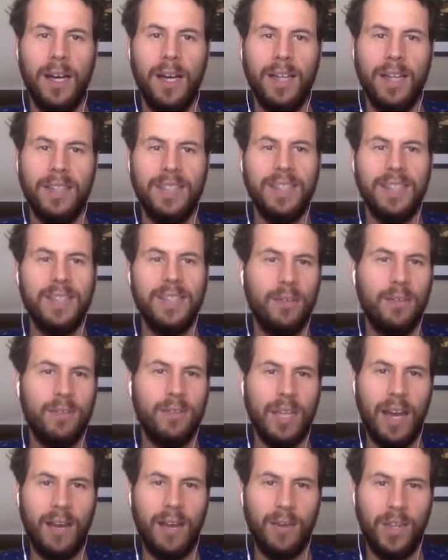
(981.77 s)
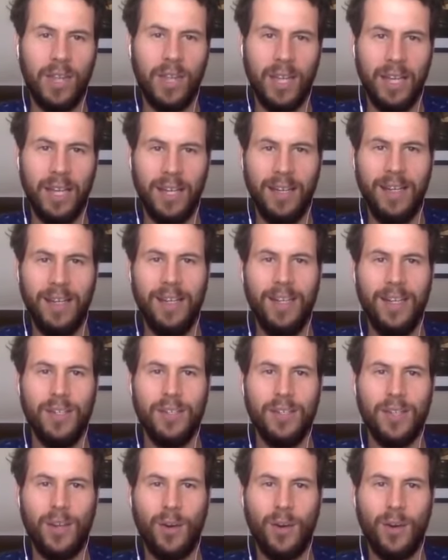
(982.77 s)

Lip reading: sensitive to everything. So